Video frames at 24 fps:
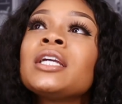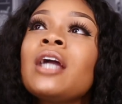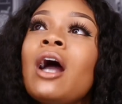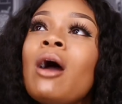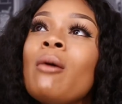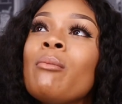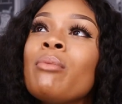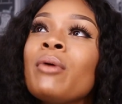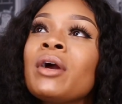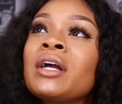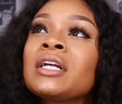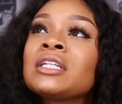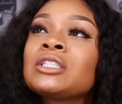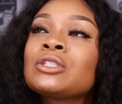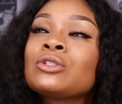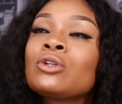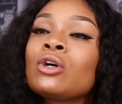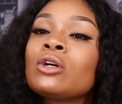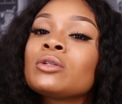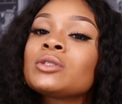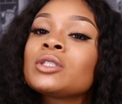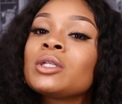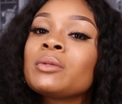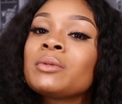Y'all
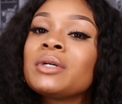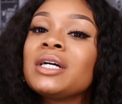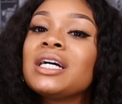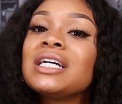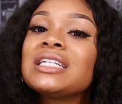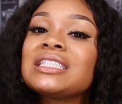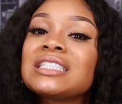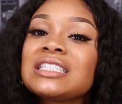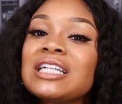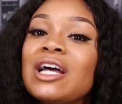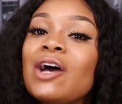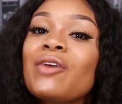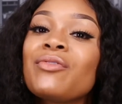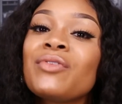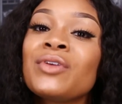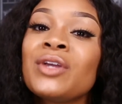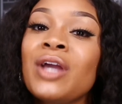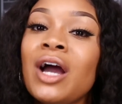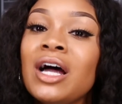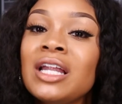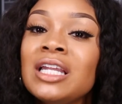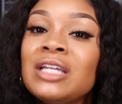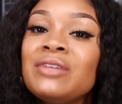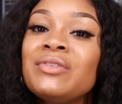brainstorm some good stuff and
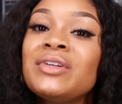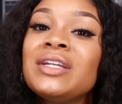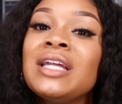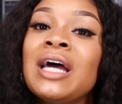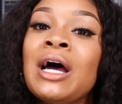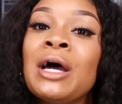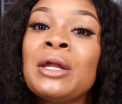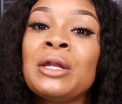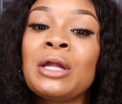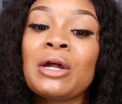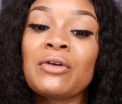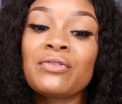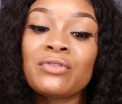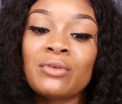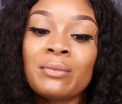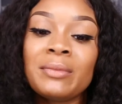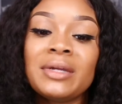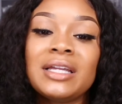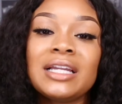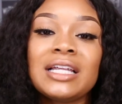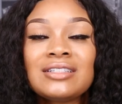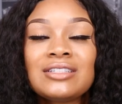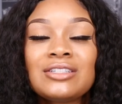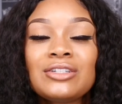y'all leave it down there for
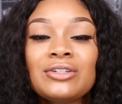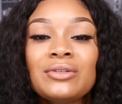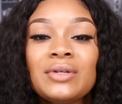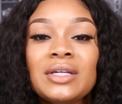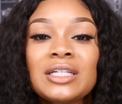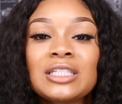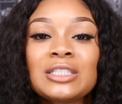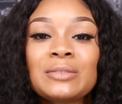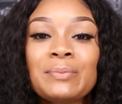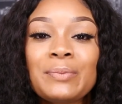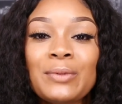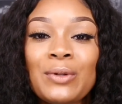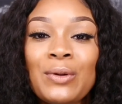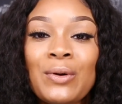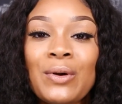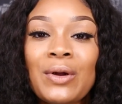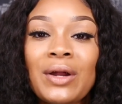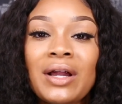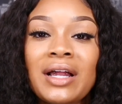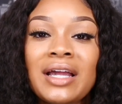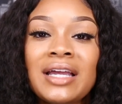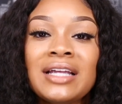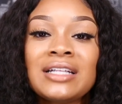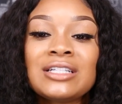me to
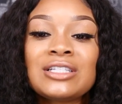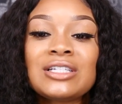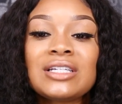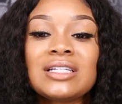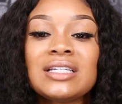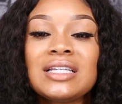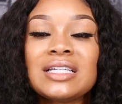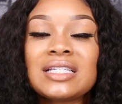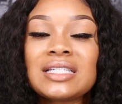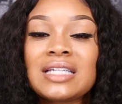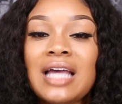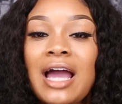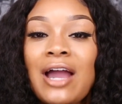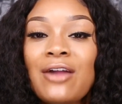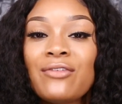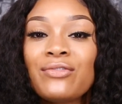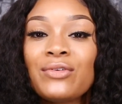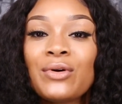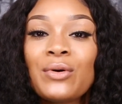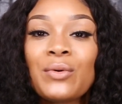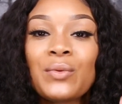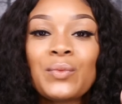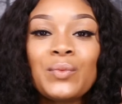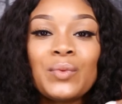explore and to
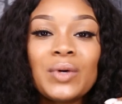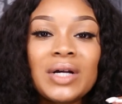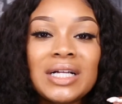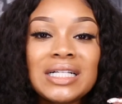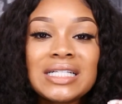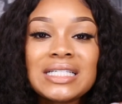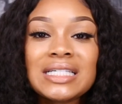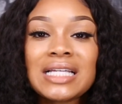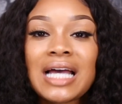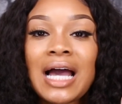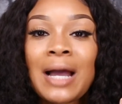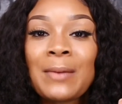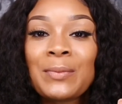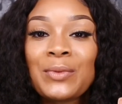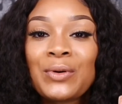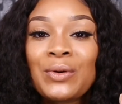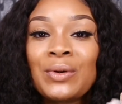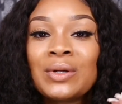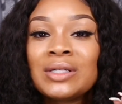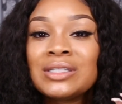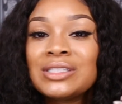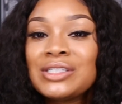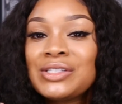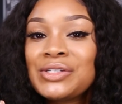decipher what I'm
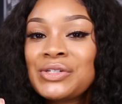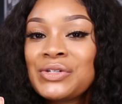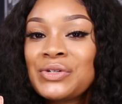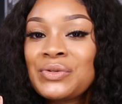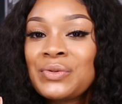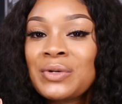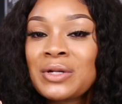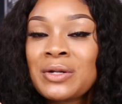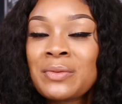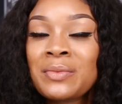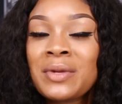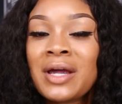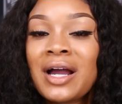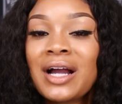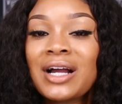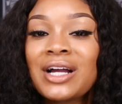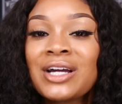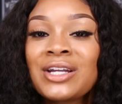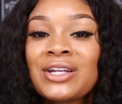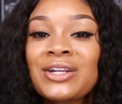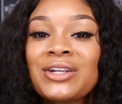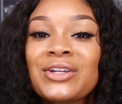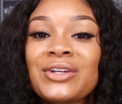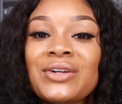going to do, what I'm not
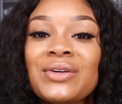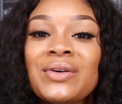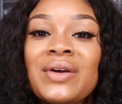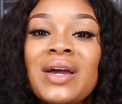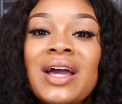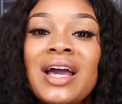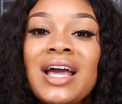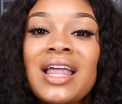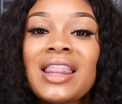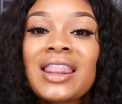gonna do.